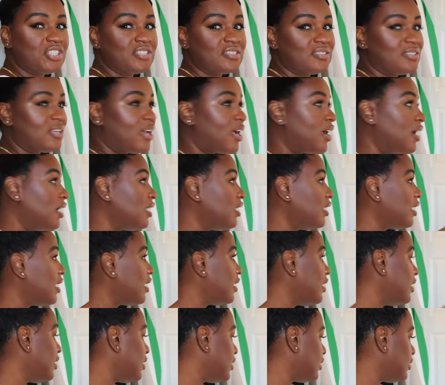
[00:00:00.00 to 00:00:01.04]
It's not
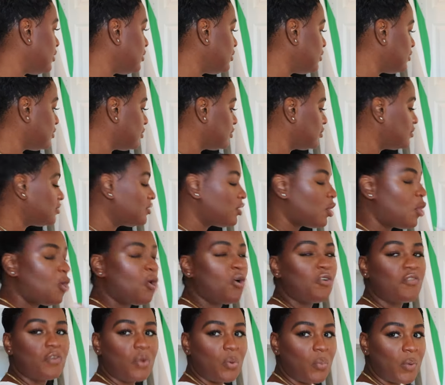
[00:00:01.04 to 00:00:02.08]
like
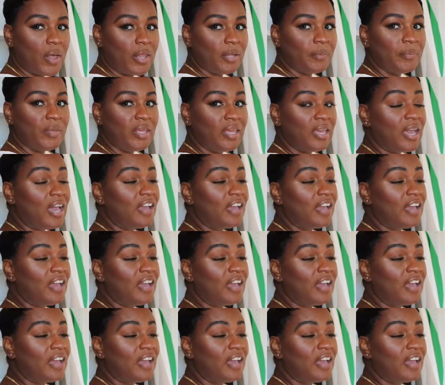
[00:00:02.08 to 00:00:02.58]
overwhelming.